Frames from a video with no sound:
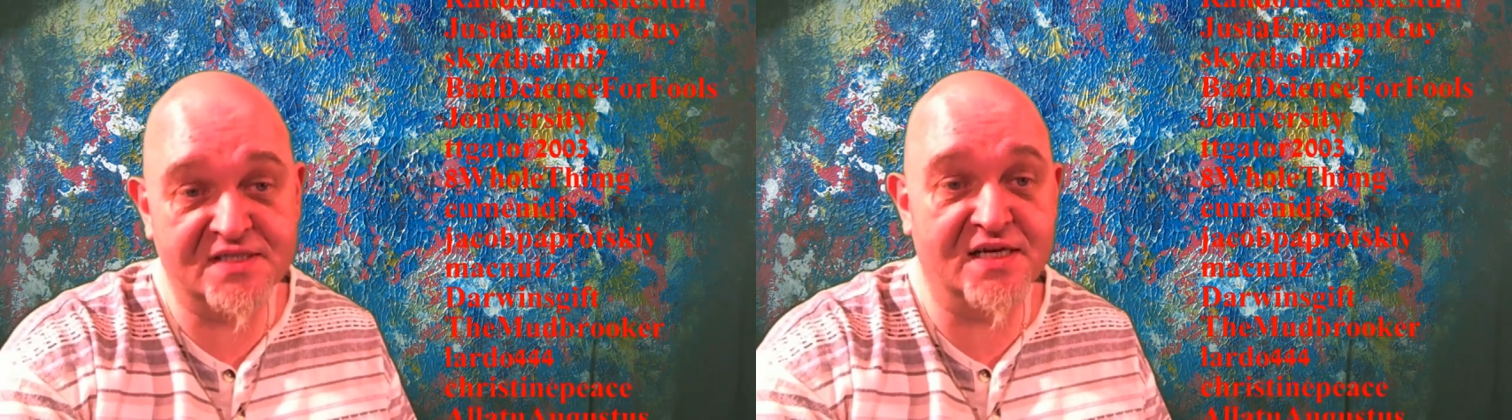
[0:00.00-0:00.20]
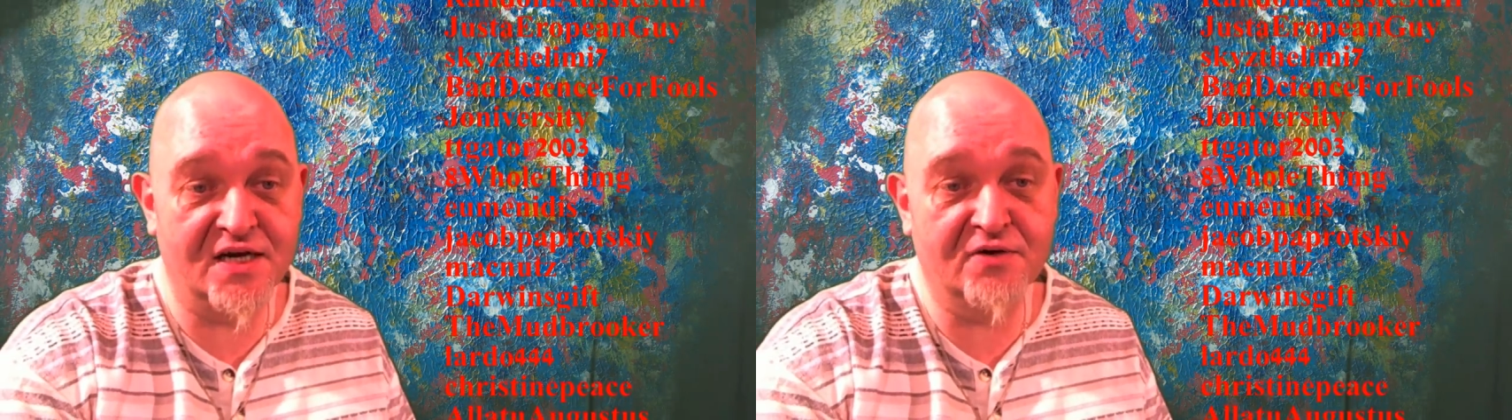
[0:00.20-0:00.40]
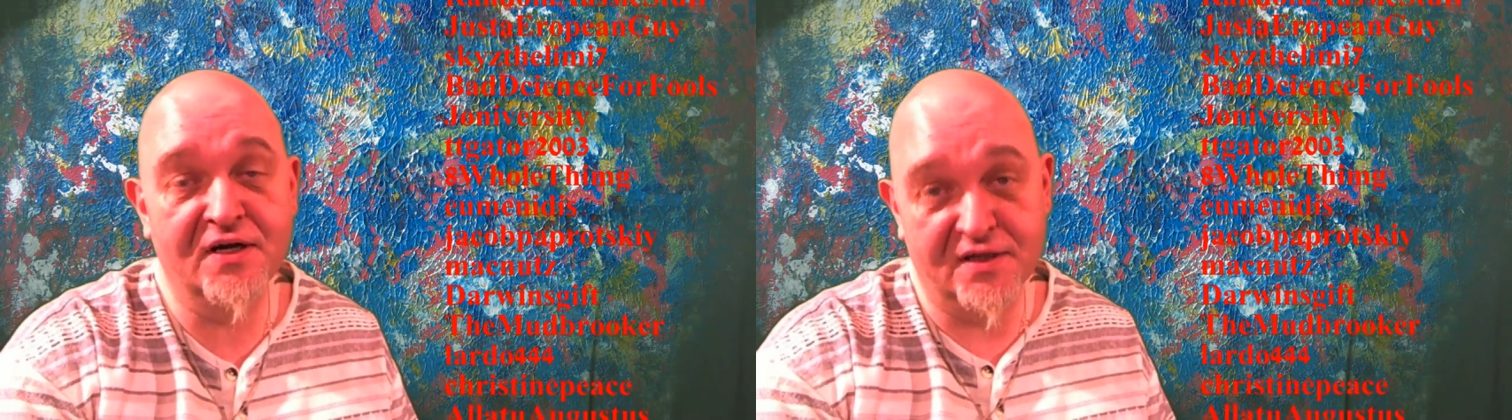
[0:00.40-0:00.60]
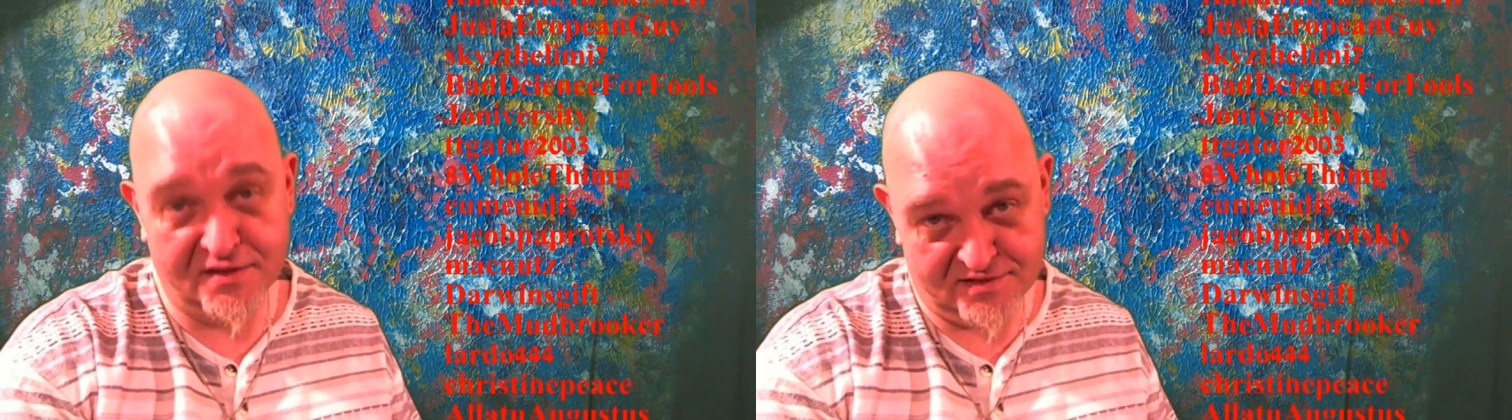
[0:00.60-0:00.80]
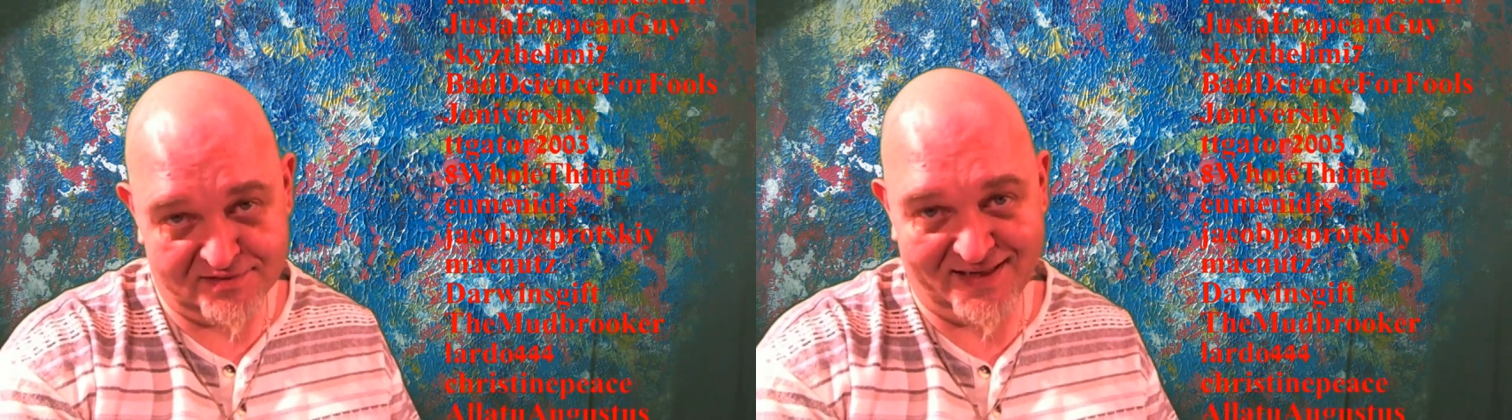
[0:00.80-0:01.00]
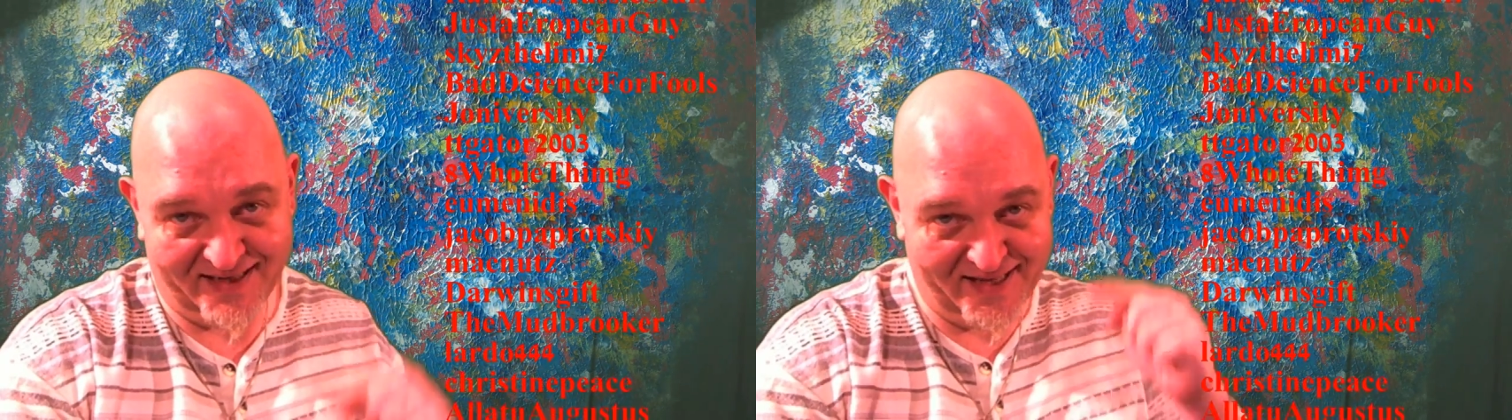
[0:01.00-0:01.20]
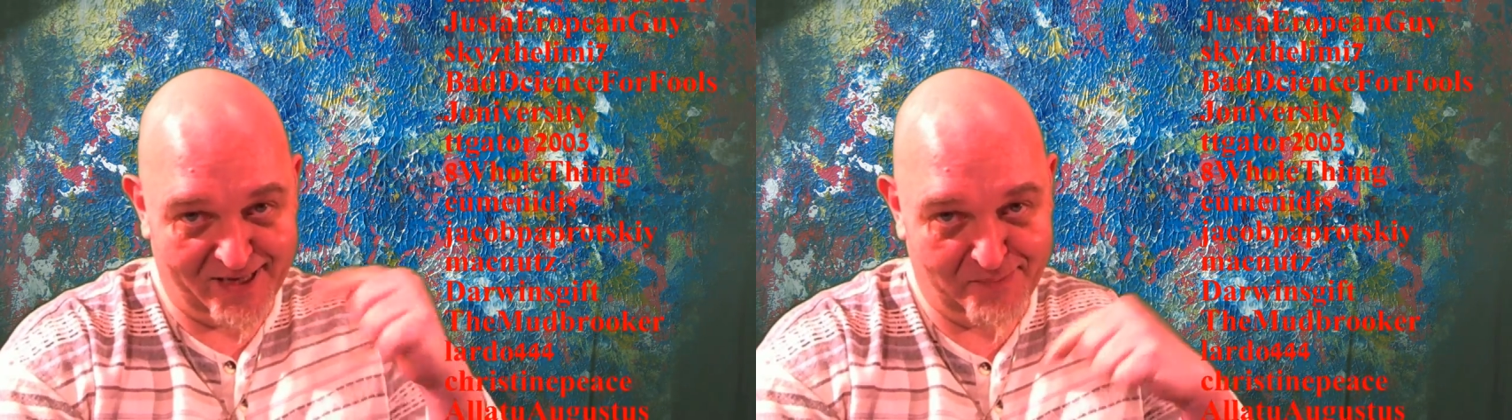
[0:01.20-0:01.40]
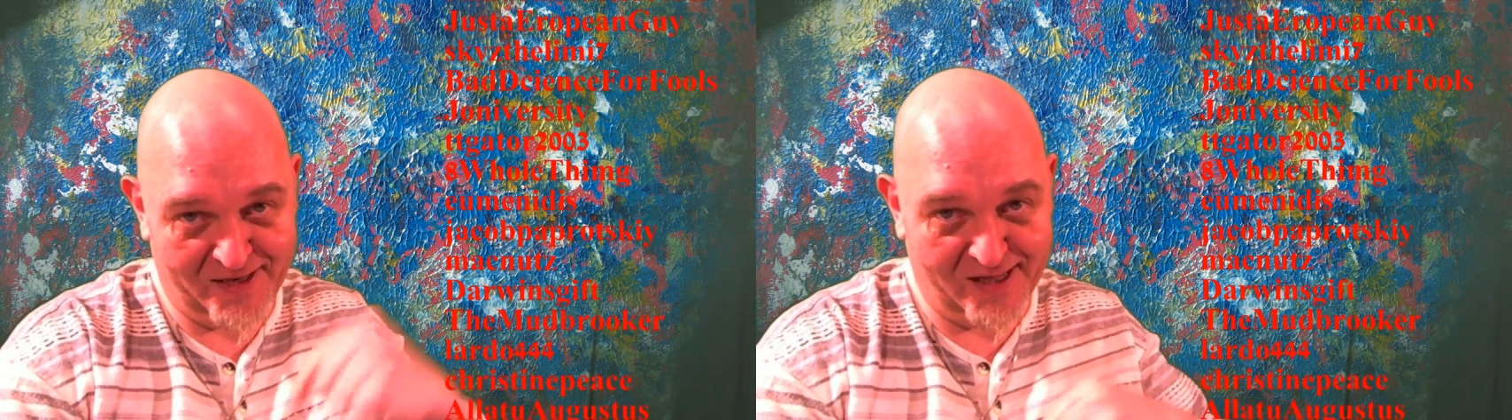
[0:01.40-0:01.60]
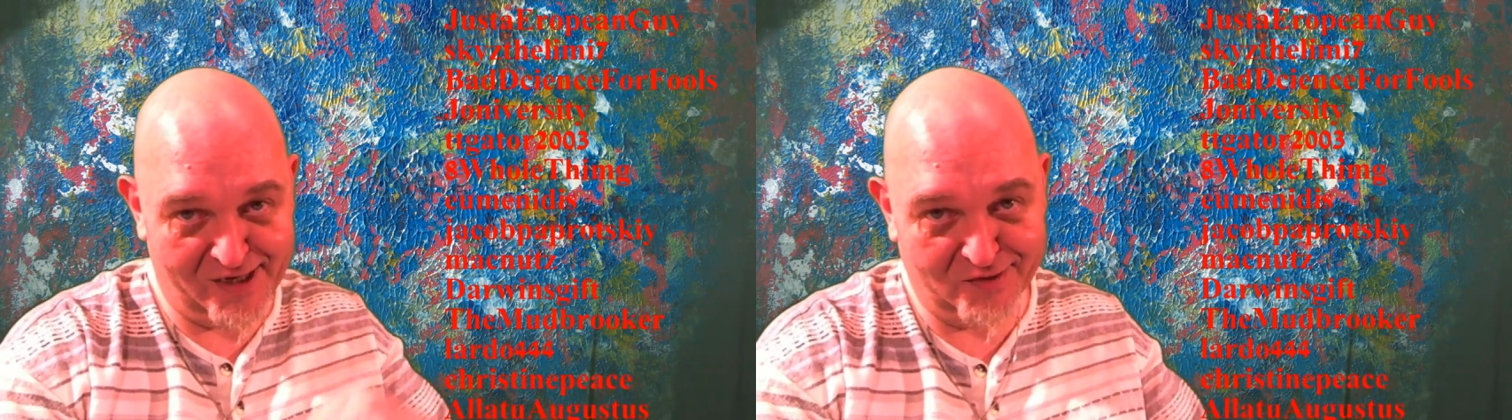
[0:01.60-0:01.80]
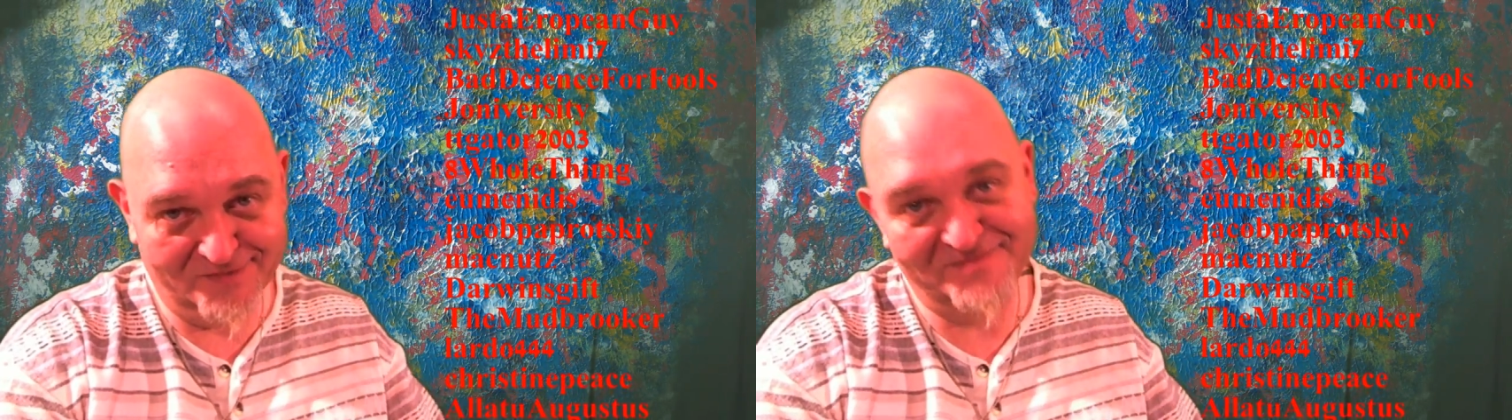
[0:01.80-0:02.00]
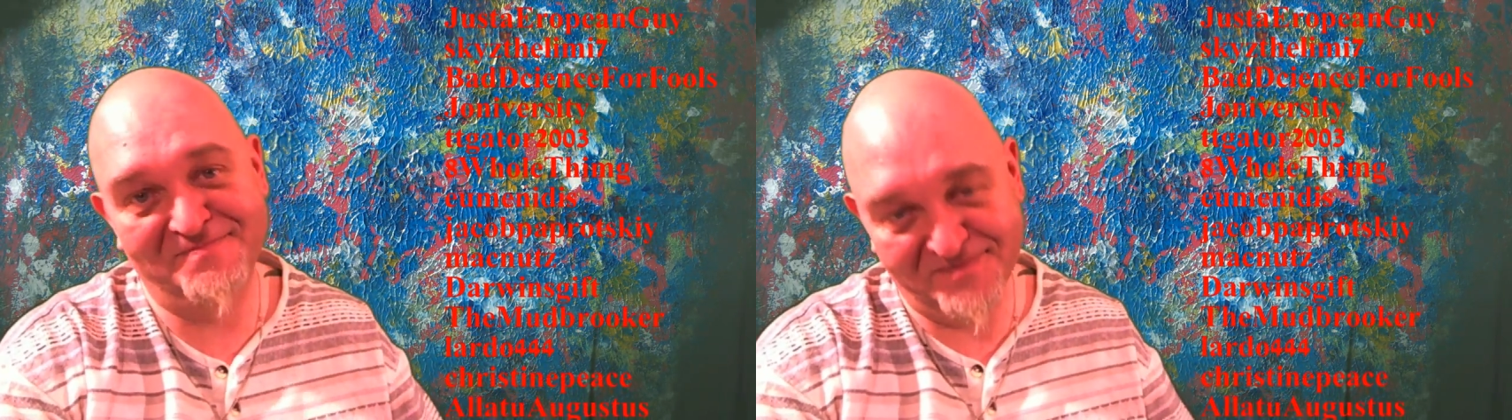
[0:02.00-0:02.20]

so link below.